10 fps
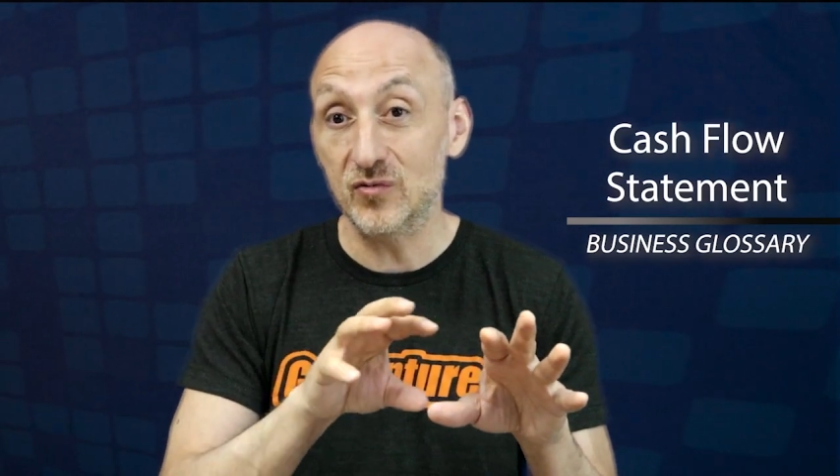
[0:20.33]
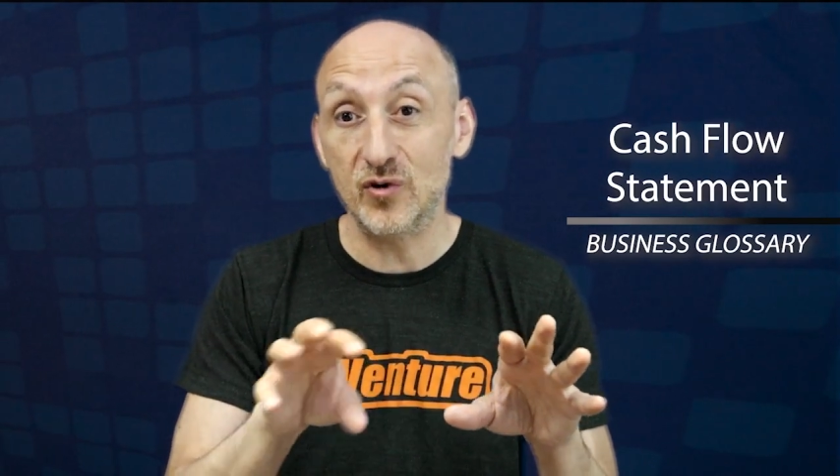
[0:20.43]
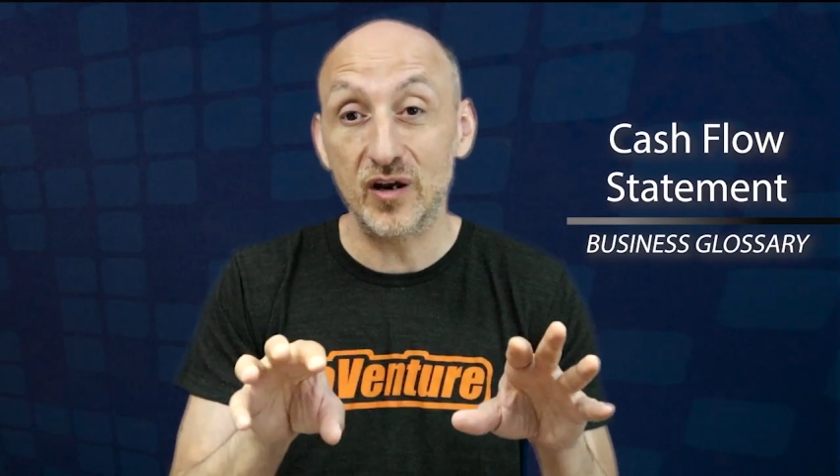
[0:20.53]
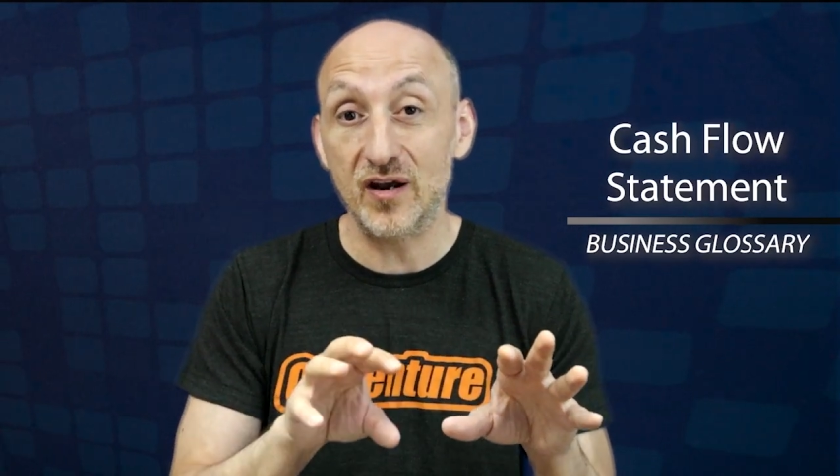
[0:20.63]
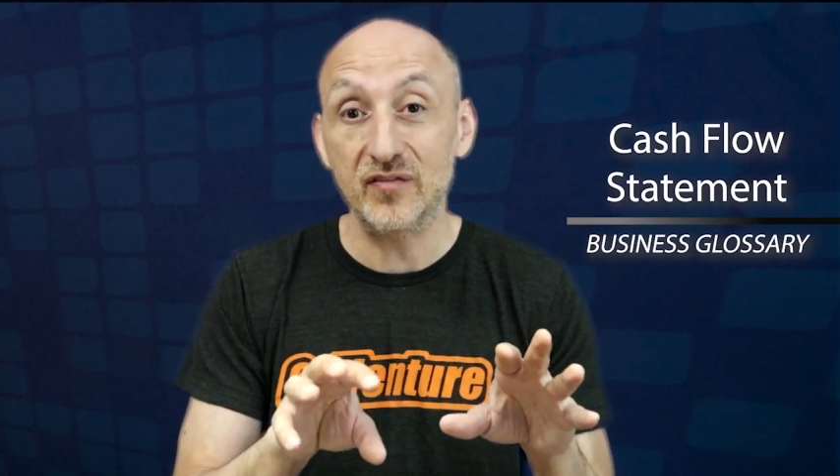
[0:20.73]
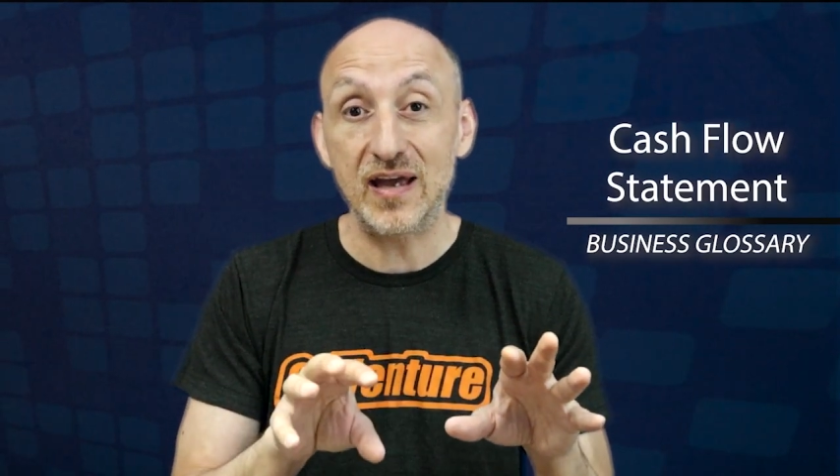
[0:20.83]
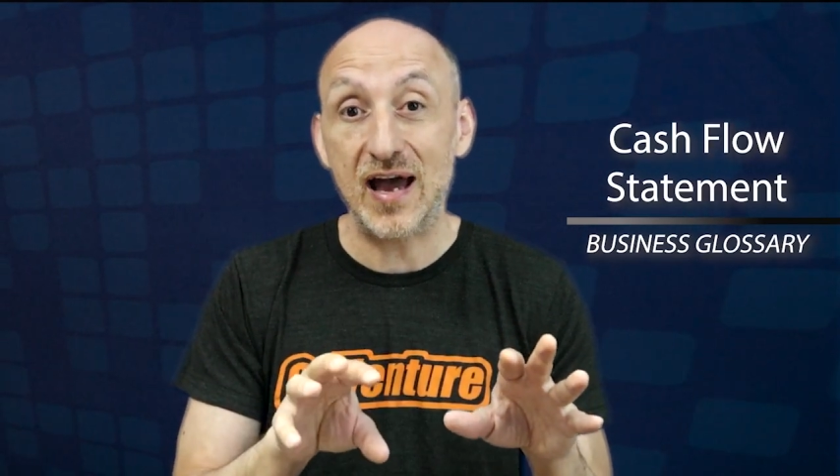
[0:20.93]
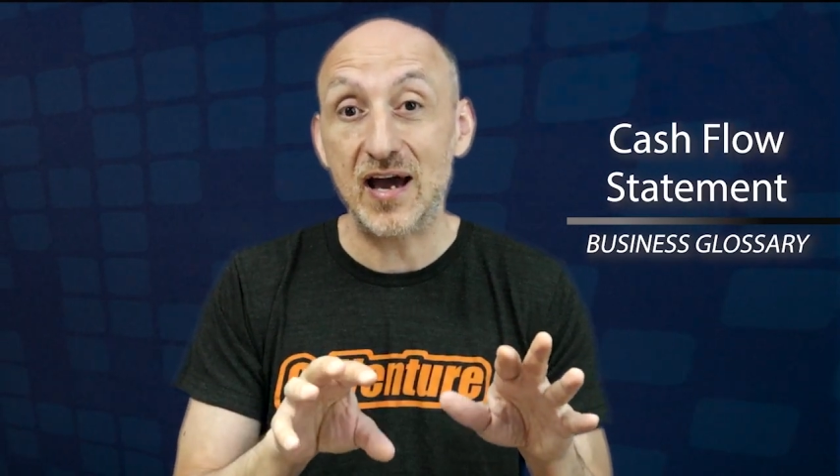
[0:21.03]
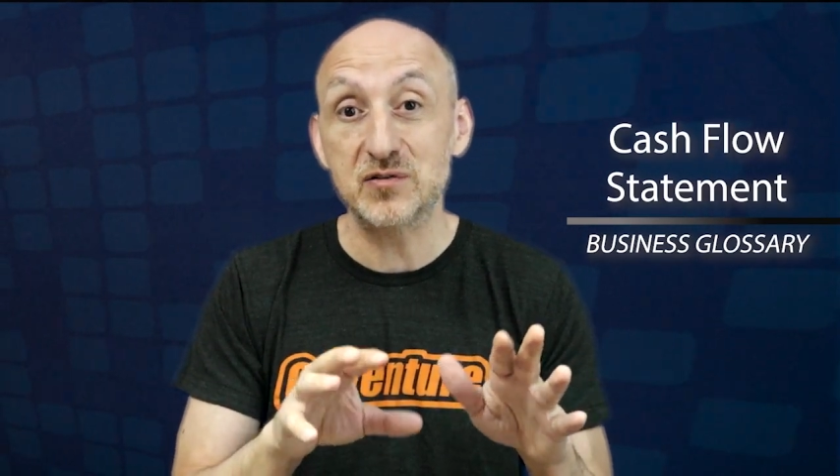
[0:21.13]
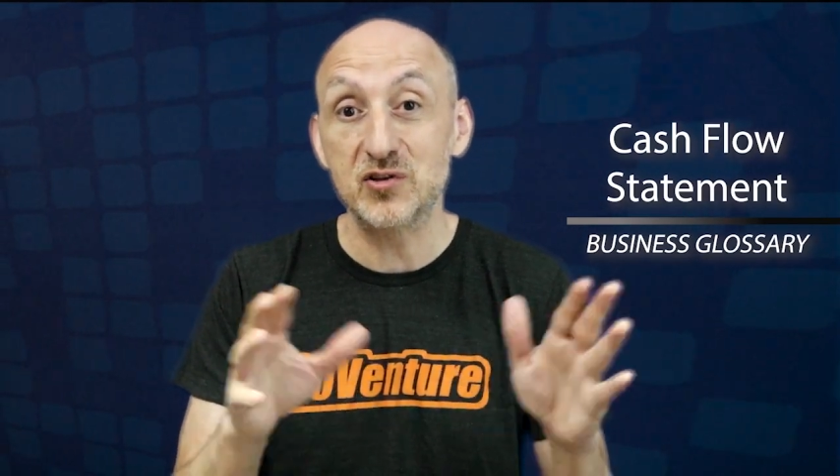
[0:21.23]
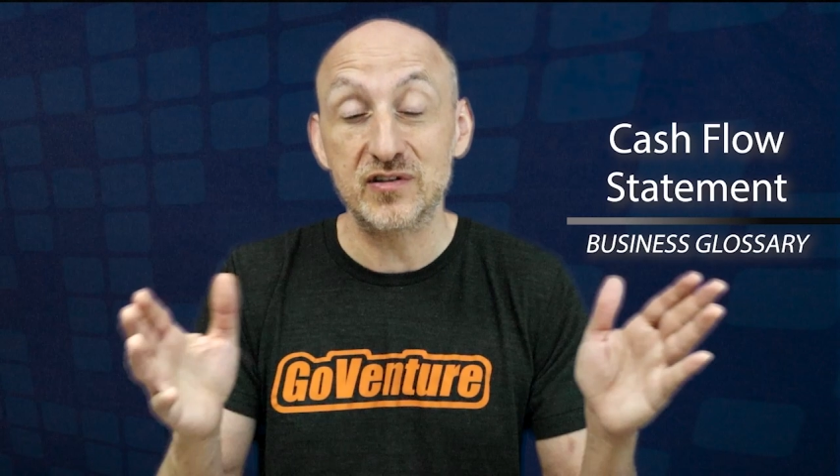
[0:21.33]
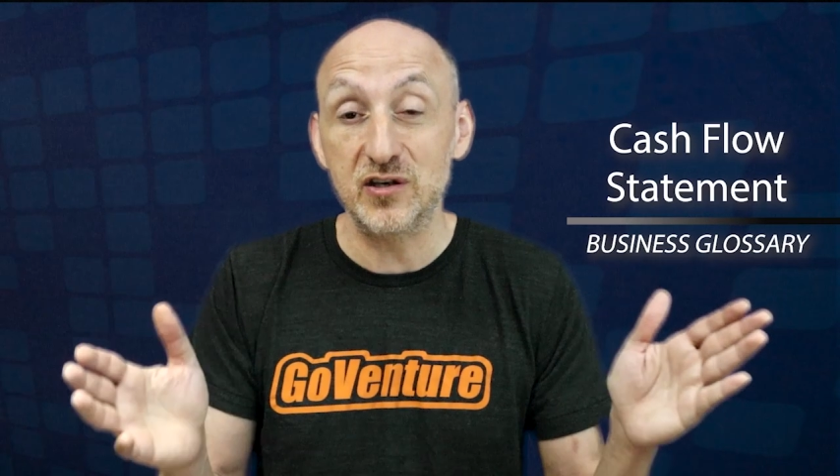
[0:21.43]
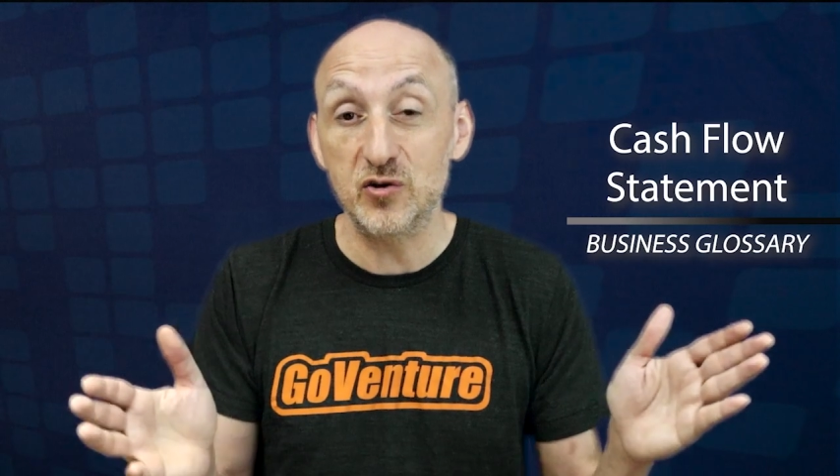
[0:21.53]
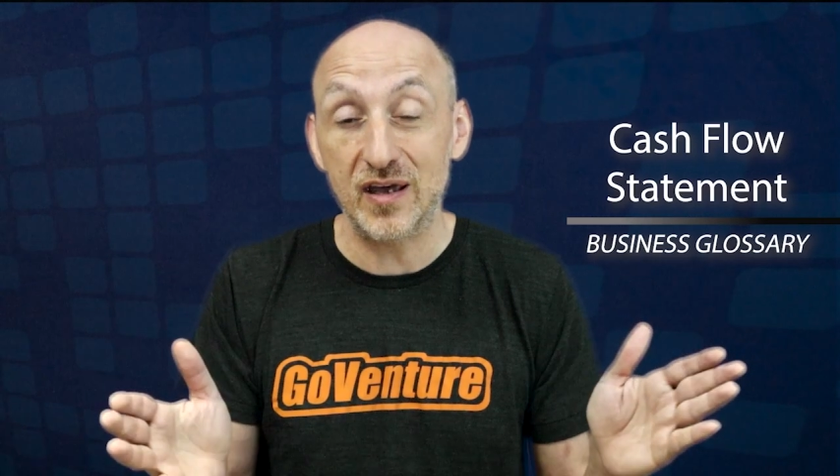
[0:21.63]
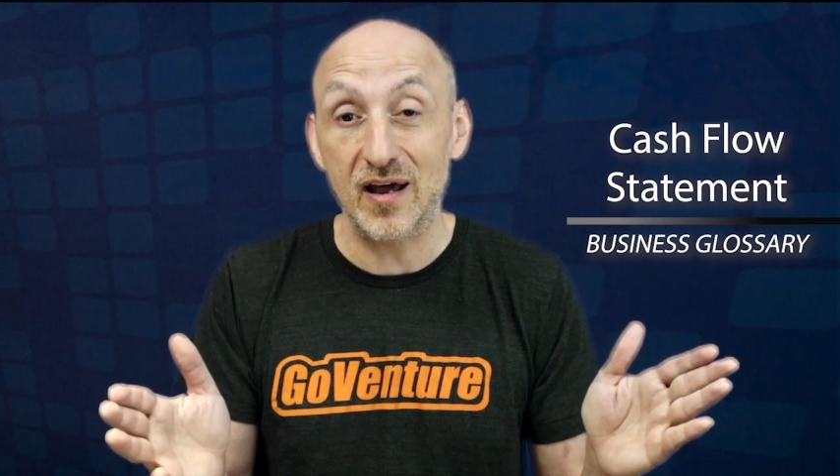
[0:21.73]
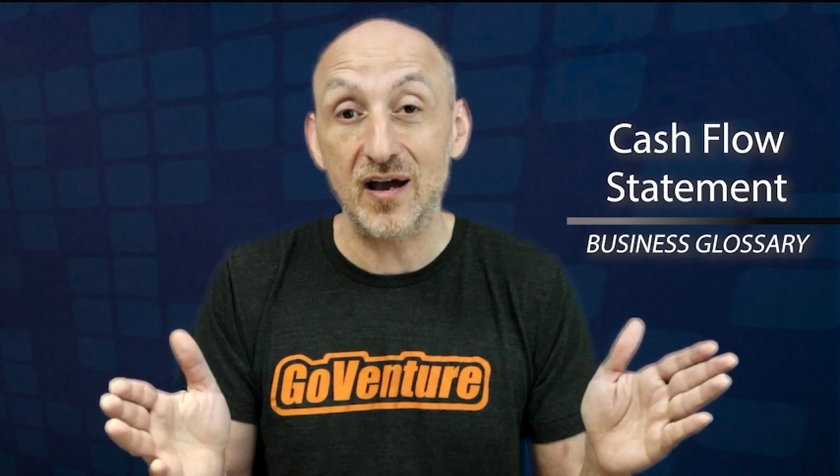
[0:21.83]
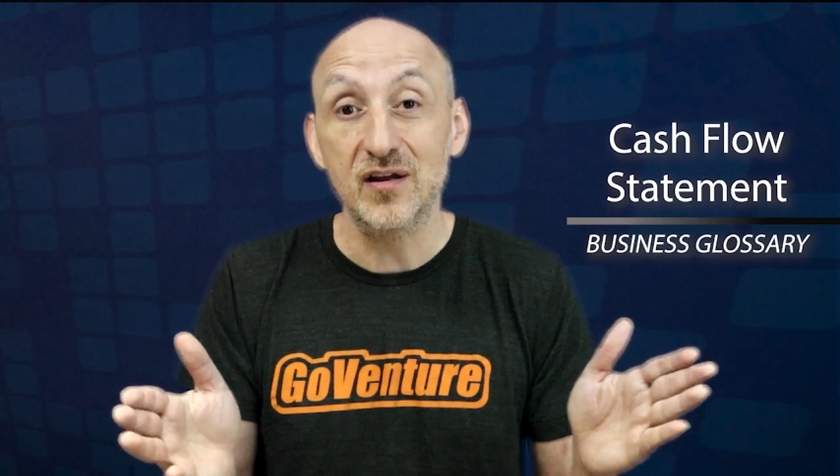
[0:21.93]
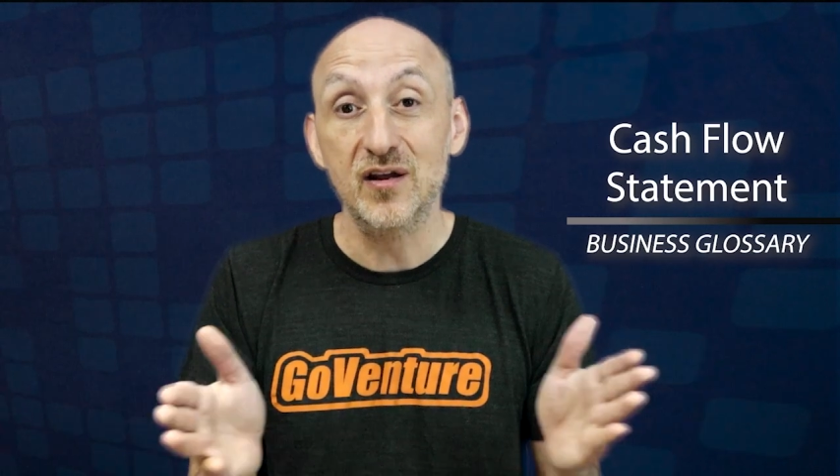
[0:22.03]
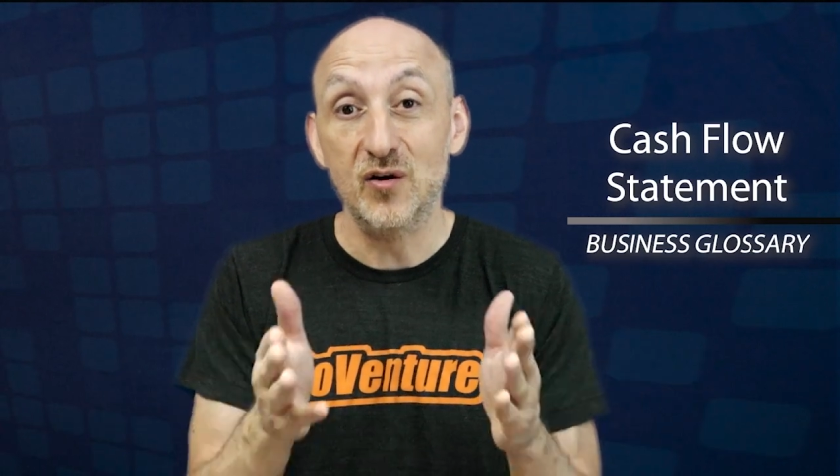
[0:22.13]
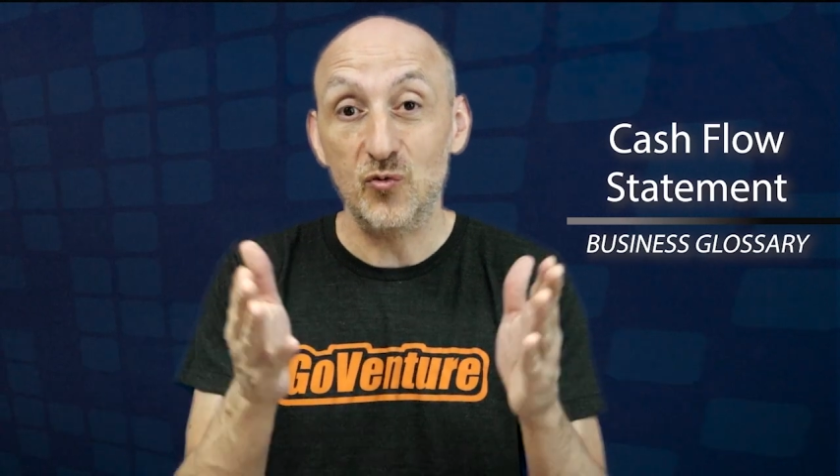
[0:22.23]
run out of cash, because then you cannot
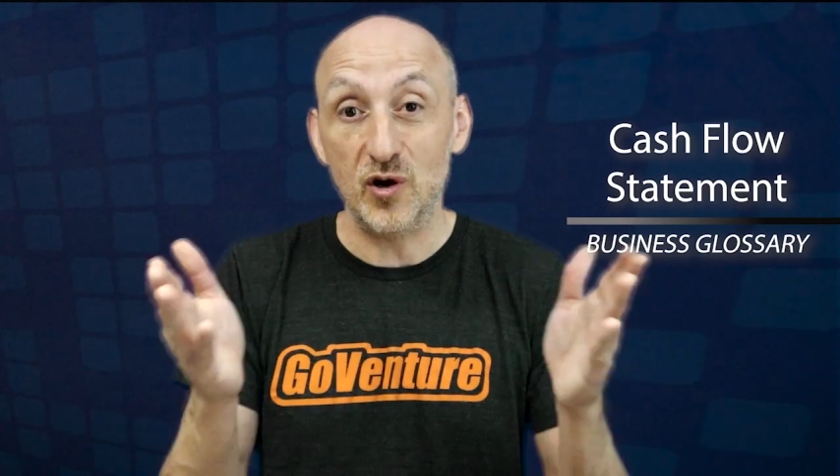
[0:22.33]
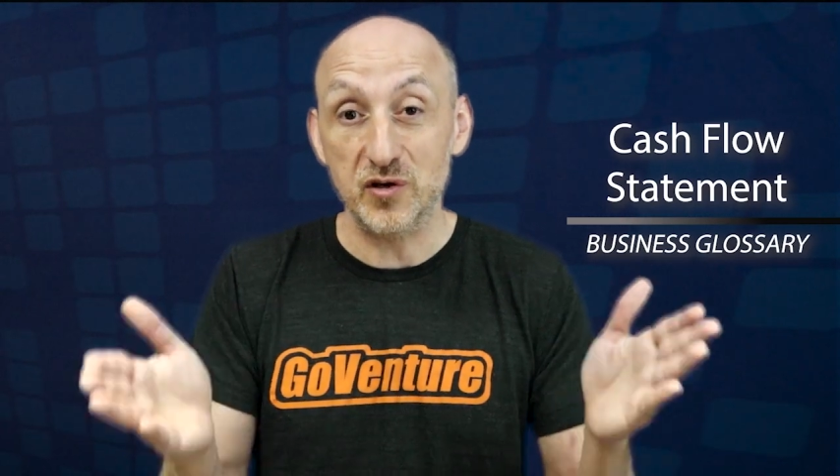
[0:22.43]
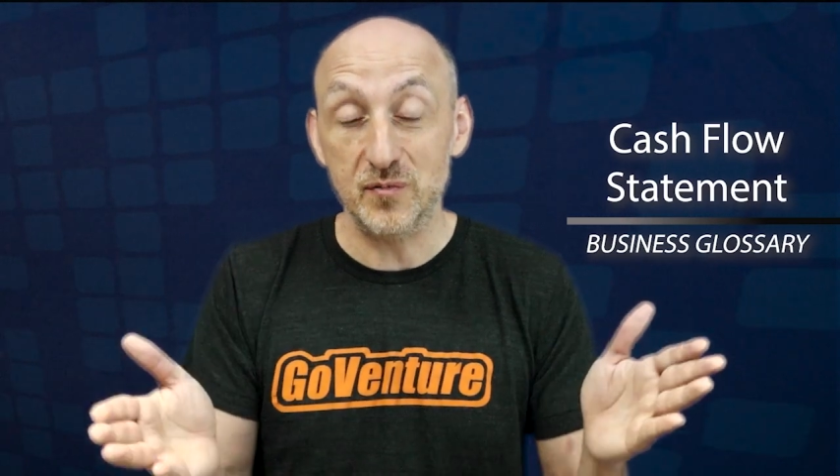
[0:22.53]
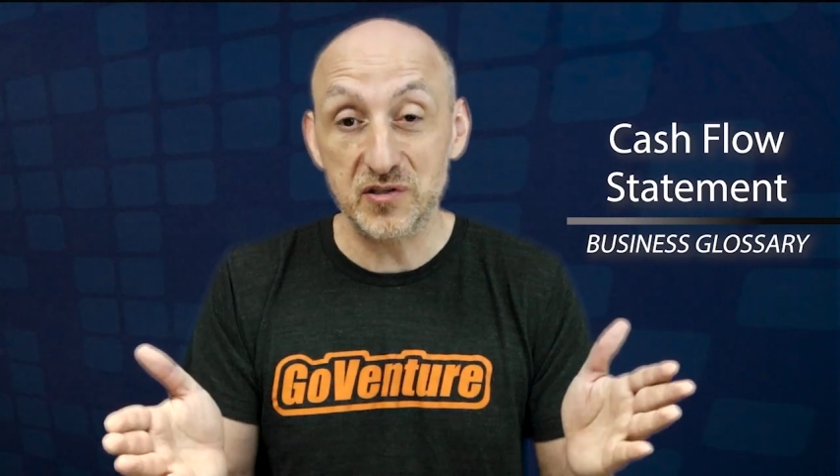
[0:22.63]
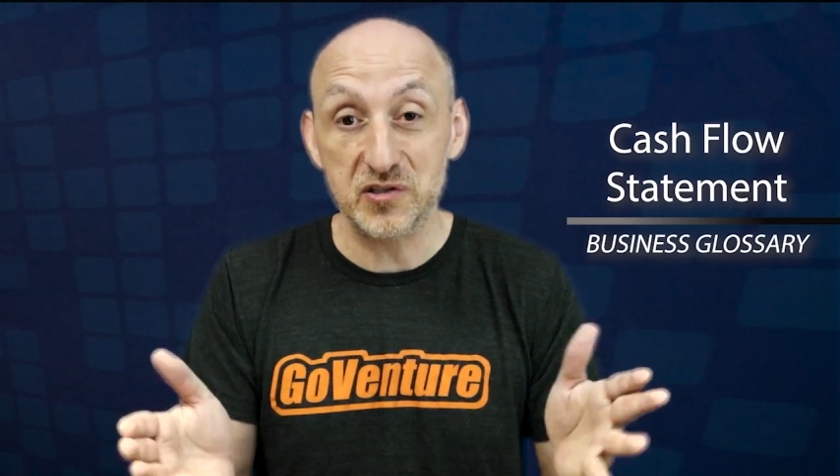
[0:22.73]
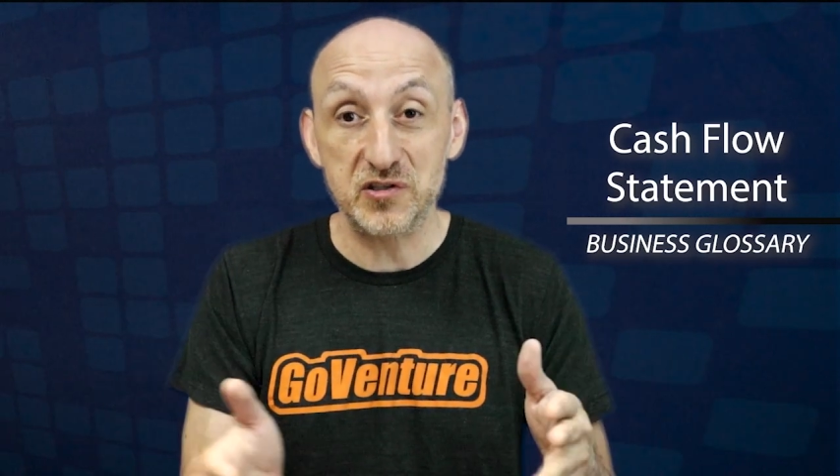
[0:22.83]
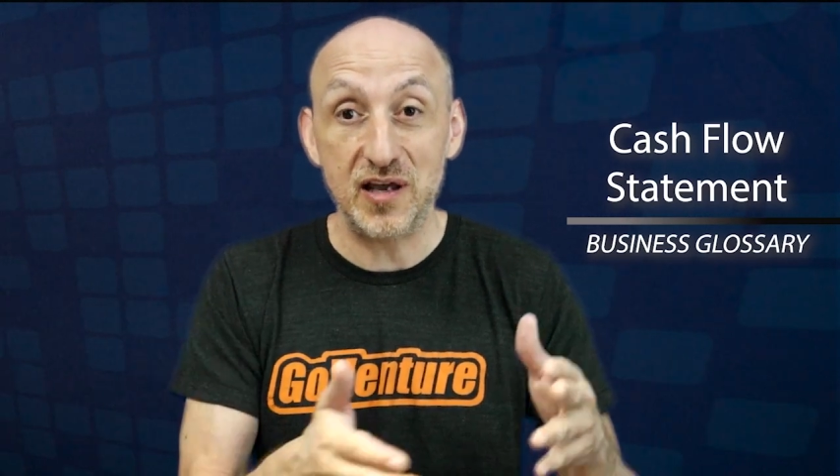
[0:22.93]
run your business.